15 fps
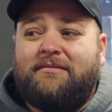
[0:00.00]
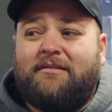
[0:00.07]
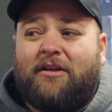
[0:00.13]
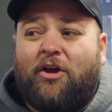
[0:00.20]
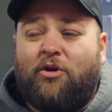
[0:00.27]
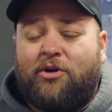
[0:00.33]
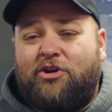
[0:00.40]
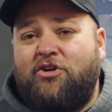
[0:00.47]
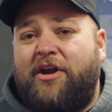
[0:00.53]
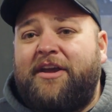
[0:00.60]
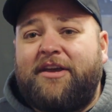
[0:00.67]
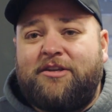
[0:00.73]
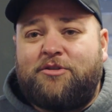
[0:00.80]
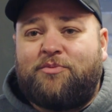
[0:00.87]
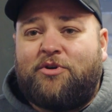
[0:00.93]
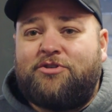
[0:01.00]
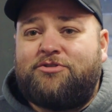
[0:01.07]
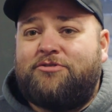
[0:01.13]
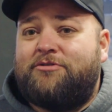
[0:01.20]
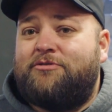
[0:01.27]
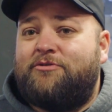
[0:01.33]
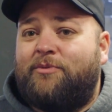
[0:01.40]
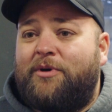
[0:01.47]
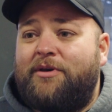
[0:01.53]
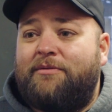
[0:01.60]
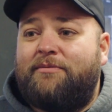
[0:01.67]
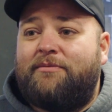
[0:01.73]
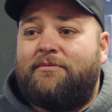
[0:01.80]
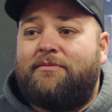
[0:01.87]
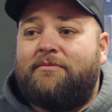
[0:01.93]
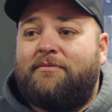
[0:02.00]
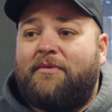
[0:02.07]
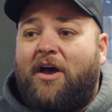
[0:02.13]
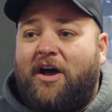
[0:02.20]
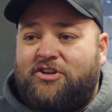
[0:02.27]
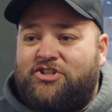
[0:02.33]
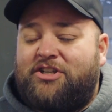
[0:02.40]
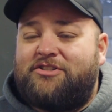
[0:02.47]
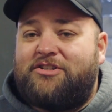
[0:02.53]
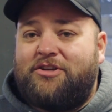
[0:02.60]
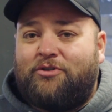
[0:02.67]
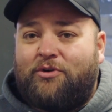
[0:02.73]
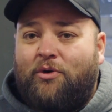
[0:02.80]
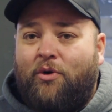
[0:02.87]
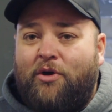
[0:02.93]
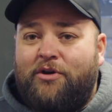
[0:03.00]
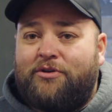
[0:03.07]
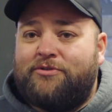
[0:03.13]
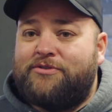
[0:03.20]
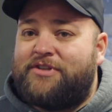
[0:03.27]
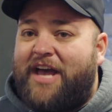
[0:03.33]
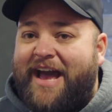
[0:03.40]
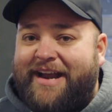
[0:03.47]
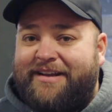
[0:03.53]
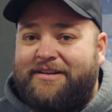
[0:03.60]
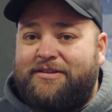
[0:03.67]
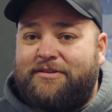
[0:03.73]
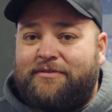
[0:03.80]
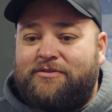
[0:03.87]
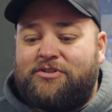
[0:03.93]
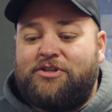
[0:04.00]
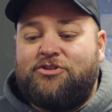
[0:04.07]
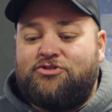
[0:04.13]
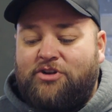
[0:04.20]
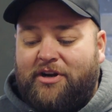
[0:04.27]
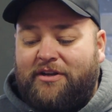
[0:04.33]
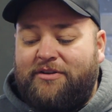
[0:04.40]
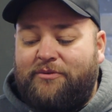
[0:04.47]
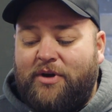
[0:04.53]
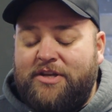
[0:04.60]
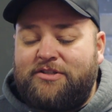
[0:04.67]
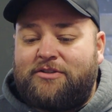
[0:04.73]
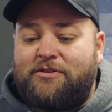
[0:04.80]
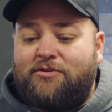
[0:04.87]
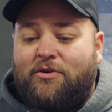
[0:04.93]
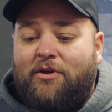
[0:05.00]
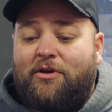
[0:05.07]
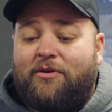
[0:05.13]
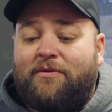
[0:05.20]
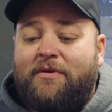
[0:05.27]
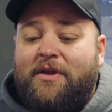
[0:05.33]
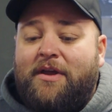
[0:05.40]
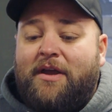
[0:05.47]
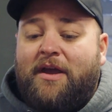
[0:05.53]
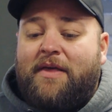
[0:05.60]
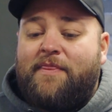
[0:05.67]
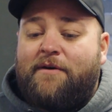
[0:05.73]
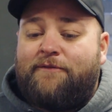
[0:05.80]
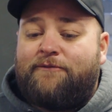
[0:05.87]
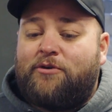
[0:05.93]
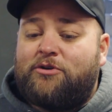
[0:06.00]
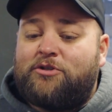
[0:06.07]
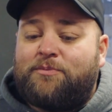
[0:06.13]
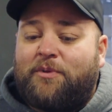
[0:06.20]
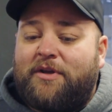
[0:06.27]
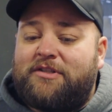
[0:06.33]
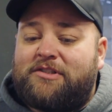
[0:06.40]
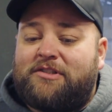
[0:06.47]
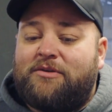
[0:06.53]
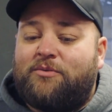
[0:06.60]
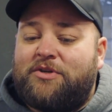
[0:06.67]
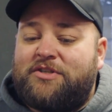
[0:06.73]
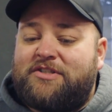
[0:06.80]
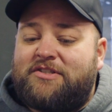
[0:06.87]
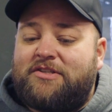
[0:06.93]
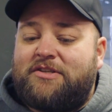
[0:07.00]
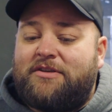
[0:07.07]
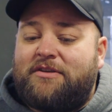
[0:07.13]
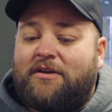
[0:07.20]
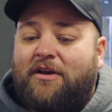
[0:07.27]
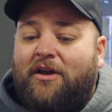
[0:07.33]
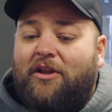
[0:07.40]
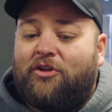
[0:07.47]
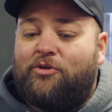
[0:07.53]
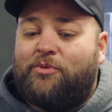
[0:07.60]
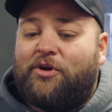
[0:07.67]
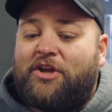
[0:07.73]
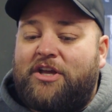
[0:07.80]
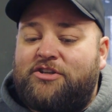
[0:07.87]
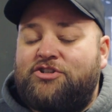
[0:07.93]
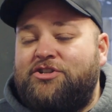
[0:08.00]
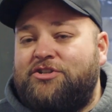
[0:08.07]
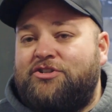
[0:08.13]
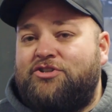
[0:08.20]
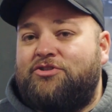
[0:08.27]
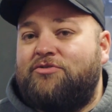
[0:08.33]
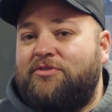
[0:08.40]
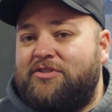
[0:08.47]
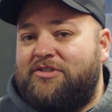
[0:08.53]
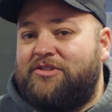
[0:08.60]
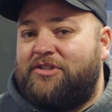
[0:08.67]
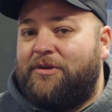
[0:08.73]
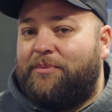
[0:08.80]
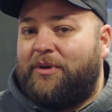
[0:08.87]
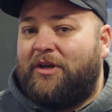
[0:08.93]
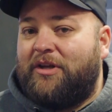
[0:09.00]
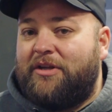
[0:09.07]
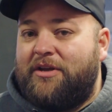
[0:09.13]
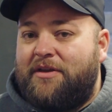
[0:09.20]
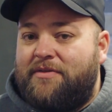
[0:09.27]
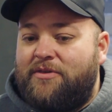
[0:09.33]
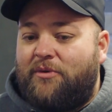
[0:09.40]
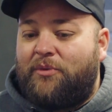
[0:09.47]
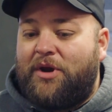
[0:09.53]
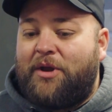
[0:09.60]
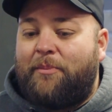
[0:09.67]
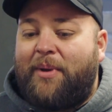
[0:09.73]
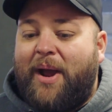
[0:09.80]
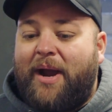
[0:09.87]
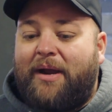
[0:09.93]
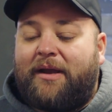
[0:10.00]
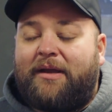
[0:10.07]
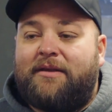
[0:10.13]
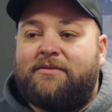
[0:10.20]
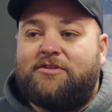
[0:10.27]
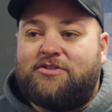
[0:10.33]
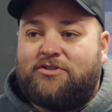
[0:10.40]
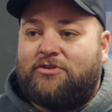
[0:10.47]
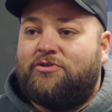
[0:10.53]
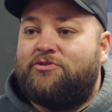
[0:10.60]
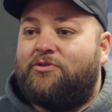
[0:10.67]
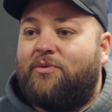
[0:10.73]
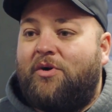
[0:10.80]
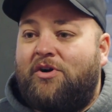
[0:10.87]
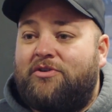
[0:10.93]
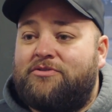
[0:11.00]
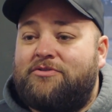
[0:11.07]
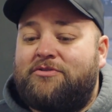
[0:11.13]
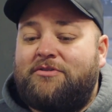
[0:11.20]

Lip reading: lower crankcase pressures with Hot Shot Secret oils, additives, the adrenaline racing oil, and the first place that we see a lubrication issue is typically in the ring pack and the cylinder walls.